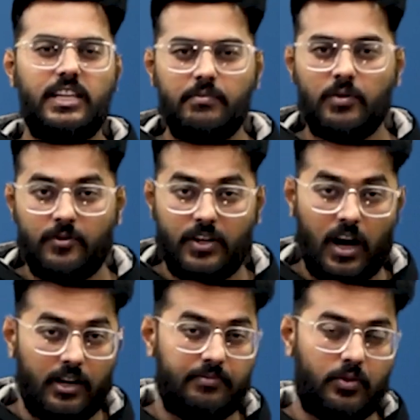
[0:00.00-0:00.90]
game of
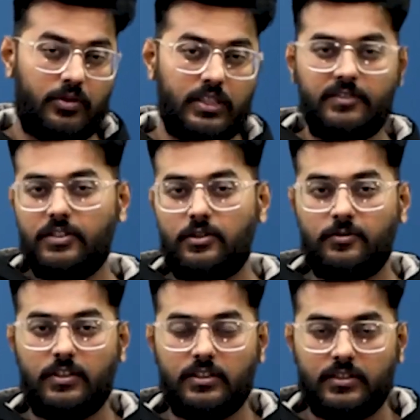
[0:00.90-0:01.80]
dartboard in front
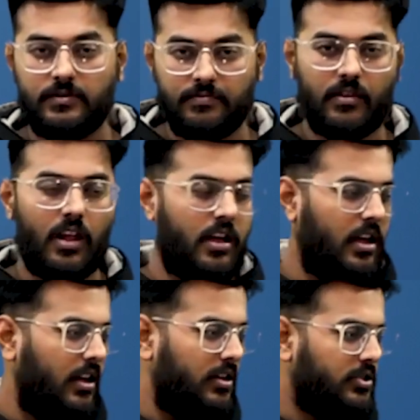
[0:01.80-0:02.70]
of us.
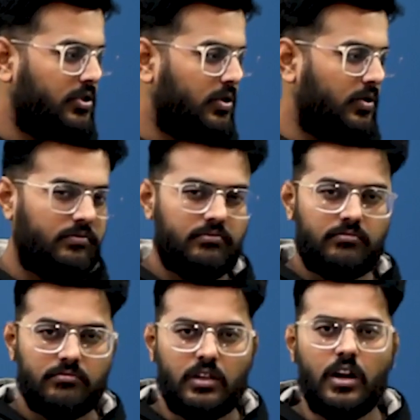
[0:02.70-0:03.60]
So,
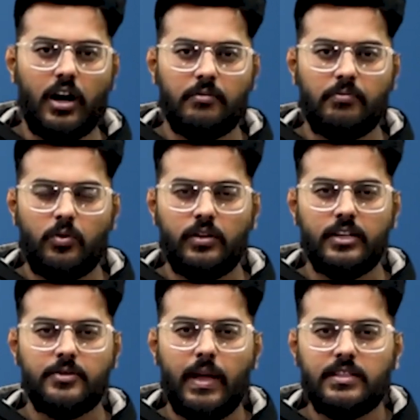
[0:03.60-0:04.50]
the dartboard
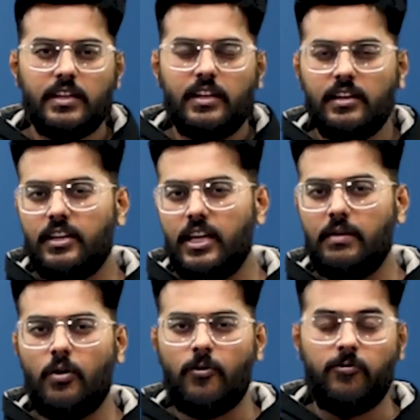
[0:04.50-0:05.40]
is basically a game of